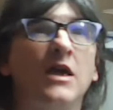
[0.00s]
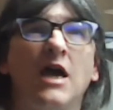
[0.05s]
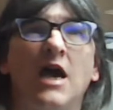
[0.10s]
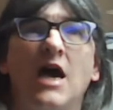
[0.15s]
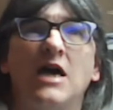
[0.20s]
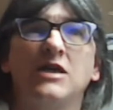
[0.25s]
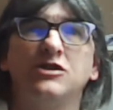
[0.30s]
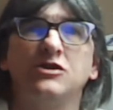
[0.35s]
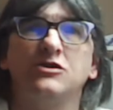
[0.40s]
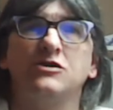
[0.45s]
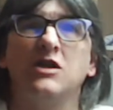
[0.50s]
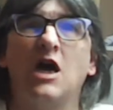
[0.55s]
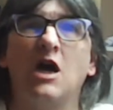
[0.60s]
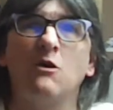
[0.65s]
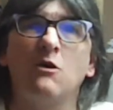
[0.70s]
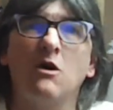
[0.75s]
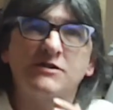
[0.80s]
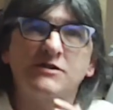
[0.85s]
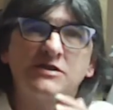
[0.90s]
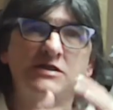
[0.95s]
As you
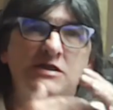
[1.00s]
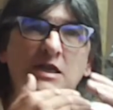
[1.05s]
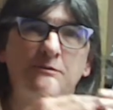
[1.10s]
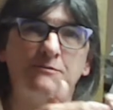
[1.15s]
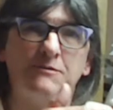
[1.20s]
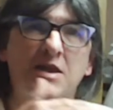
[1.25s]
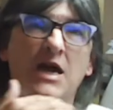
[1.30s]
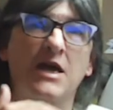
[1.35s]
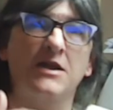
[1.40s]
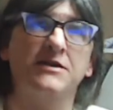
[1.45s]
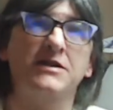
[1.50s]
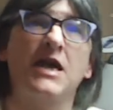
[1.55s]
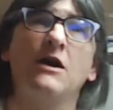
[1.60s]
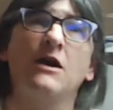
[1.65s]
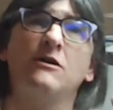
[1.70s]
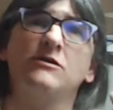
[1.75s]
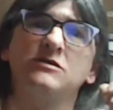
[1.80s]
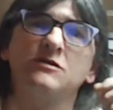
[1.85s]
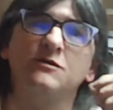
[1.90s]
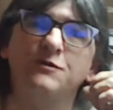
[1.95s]
know, I've slipped that
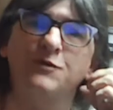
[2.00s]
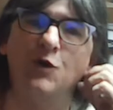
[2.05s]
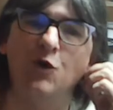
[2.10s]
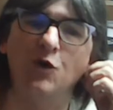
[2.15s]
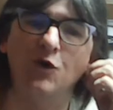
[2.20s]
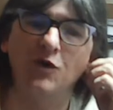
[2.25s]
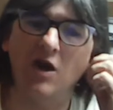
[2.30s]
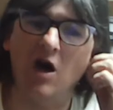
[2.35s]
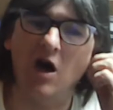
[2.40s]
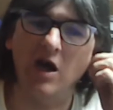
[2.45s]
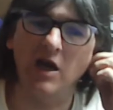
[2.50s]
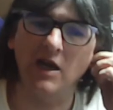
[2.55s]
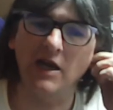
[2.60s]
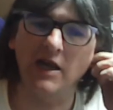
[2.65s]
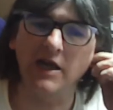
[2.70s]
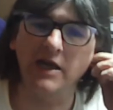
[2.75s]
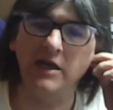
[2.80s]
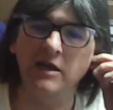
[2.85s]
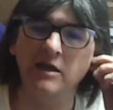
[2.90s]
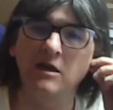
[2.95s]
down to
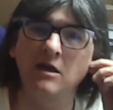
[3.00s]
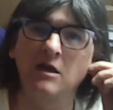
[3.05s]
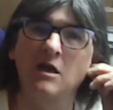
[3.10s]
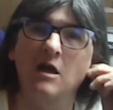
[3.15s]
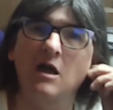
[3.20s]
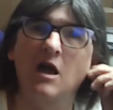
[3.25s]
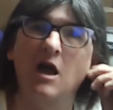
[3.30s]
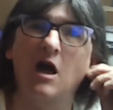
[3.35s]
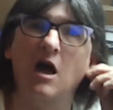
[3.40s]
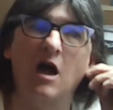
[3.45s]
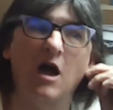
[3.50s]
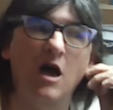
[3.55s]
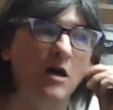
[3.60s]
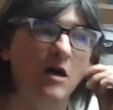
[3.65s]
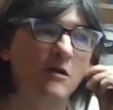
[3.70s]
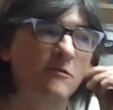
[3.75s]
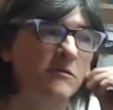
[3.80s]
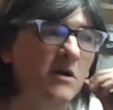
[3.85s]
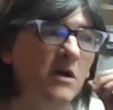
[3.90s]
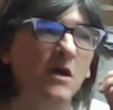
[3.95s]
fortnightly.
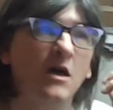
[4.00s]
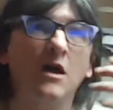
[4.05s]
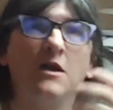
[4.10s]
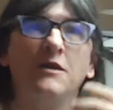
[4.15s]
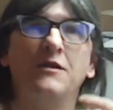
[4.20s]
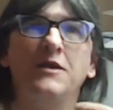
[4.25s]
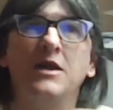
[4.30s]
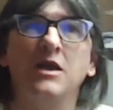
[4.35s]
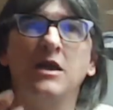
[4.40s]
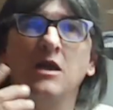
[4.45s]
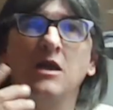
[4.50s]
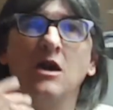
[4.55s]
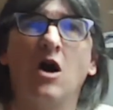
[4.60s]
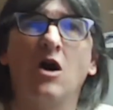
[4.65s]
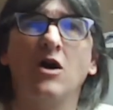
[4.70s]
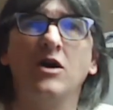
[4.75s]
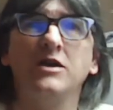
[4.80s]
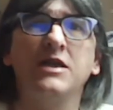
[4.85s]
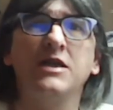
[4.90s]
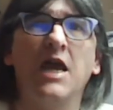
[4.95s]
The
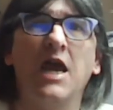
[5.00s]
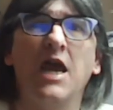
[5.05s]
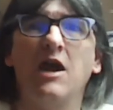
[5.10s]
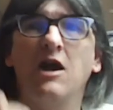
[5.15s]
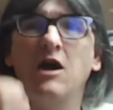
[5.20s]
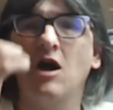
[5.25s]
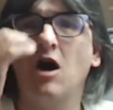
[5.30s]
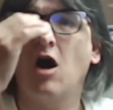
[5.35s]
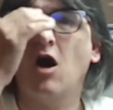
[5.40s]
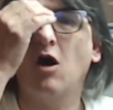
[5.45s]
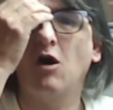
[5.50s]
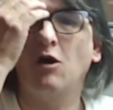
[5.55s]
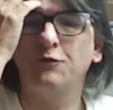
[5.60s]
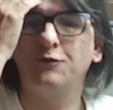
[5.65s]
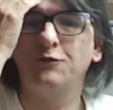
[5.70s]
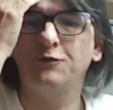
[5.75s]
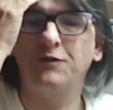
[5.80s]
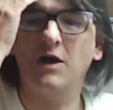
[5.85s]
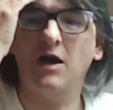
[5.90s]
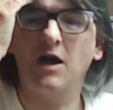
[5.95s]
idea
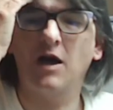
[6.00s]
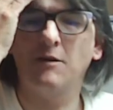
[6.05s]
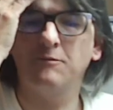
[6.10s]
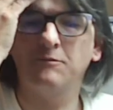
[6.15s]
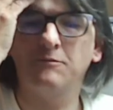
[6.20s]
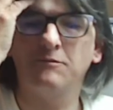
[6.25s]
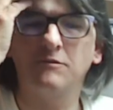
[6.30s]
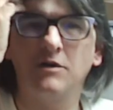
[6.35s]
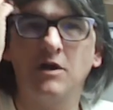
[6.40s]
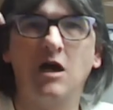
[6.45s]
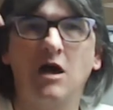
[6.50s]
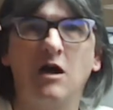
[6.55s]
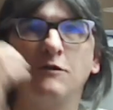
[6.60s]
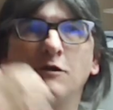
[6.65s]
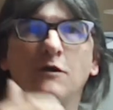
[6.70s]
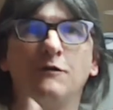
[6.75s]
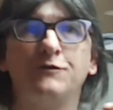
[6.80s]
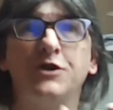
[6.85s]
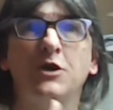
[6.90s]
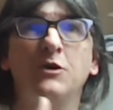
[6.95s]
of
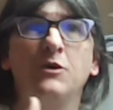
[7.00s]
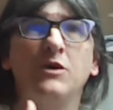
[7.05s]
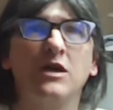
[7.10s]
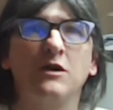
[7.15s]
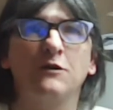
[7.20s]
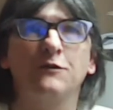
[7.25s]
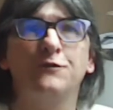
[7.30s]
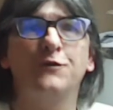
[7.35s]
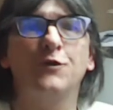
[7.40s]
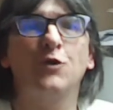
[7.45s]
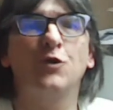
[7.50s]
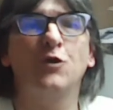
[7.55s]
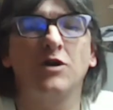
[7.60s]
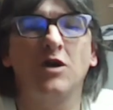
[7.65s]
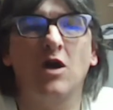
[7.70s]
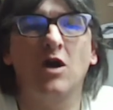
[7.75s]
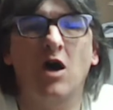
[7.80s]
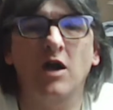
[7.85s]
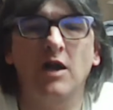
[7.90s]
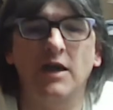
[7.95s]
doing it
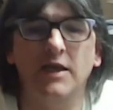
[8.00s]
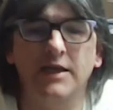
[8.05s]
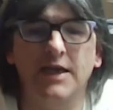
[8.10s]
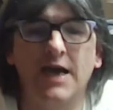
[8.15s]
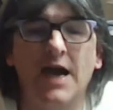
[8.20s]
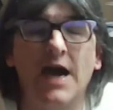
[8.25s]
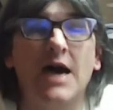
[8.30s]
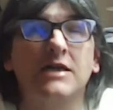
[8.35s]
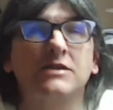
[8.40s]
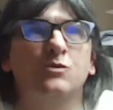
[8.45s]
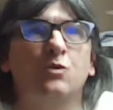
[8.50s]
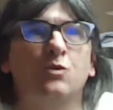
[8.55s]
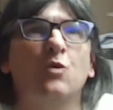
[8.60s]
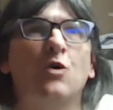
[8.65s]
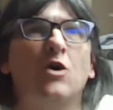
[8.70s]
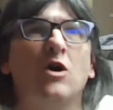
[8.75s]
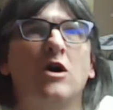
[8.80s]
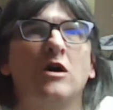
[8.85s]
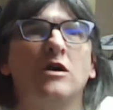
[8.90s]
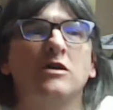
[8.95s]
fortnightly has
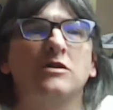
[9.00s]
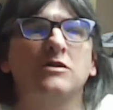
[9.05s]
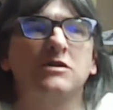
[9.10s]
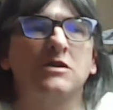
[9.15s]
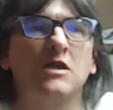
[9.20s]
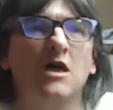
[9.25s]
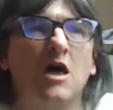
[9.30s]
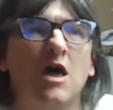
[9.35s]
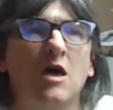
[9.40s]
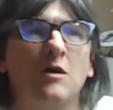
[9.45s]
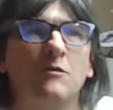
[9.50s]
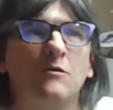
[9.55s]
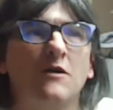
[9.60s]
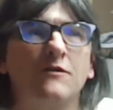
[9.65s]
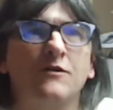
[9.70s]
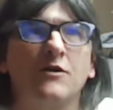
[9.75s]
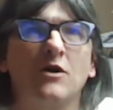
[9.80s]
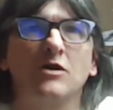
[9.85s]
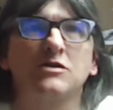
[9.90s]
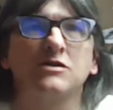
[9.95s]
worked.
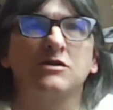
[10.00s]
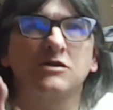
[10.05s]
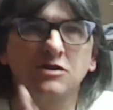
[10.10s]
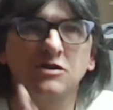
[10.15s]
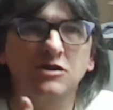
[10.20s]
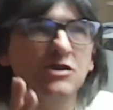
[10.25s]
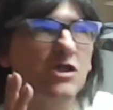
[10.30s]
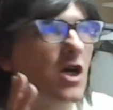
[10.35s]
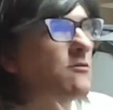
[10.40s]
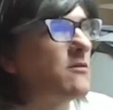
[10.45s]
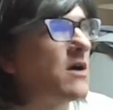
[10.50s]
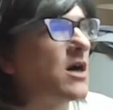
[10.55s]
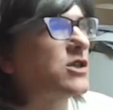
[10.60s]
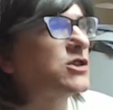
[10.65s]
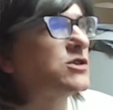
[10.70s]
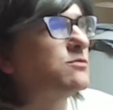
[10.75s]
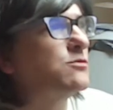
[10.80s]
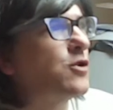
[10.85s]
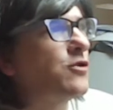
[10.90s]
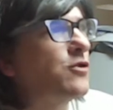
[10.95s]
I've got so
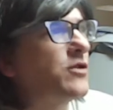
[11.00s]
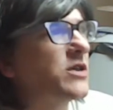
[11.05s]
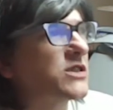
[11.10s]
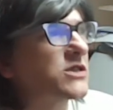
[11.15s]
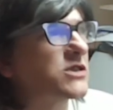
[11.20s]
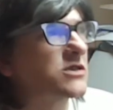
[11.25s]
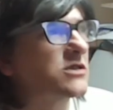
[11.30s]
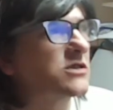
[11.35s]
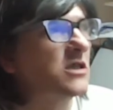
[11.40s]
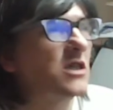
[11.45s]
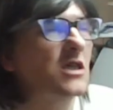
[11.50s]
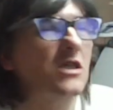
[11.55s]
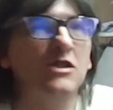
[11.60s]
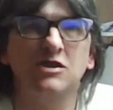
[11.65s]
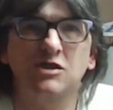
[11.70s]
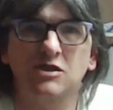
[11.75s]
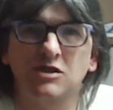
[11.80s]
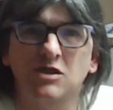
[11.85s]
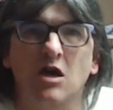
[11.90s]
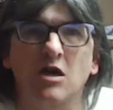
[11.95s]
much more
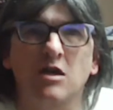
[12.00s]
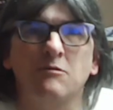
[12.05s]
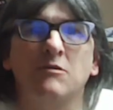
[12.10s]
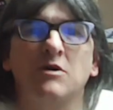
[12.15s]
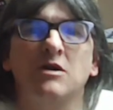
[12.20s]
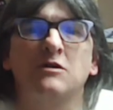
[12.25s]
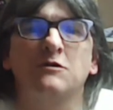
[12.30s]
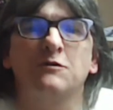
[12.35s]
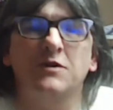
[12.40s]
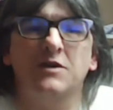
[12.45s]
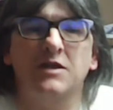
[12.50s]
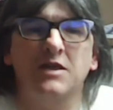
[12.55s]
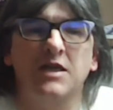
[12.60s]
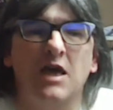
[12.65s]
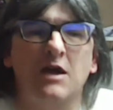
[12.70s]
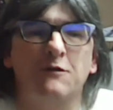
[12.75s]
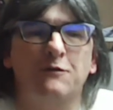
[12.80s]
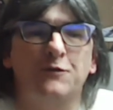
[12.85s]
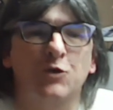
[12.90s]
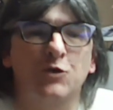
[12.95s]
excitement for the
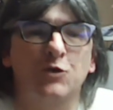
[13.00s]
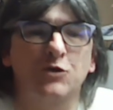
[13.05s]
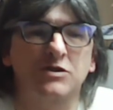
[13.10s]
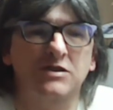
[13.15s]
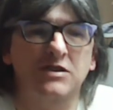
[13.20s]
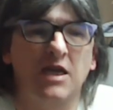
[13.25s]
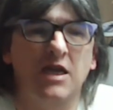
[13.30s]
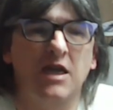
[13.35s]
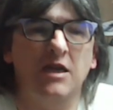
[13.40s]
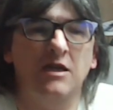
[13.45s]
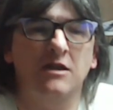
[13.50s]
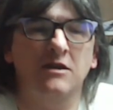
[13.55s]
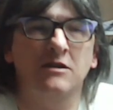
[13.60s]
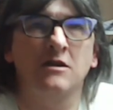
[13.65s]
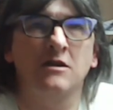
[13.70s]
F14,